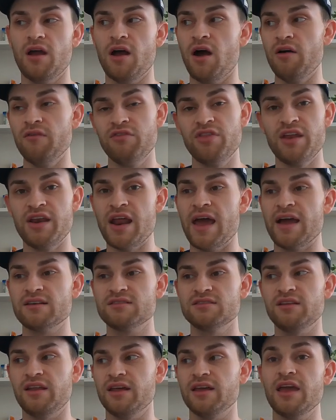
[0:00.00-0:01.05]
of the
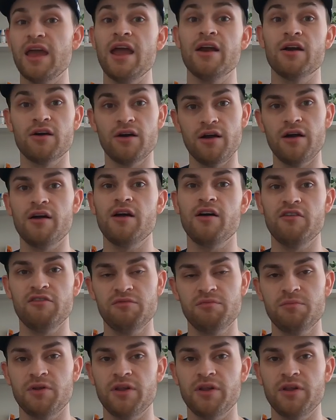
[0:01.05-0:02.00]
next like era of